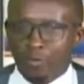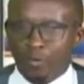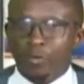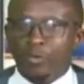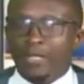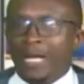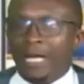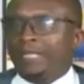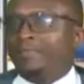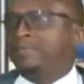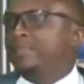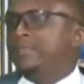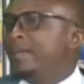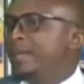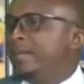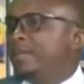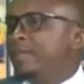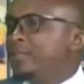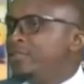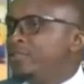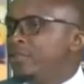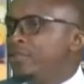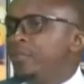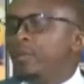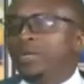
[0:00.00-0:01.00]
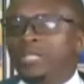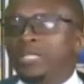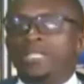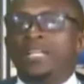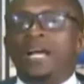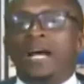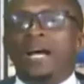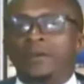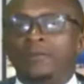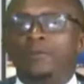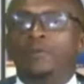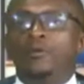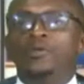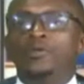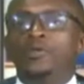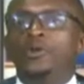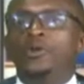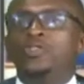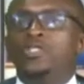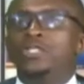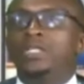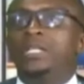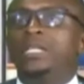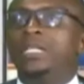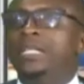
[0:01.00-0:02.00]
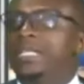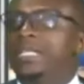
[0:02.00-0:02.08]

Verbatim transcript: that somebody cannot just rig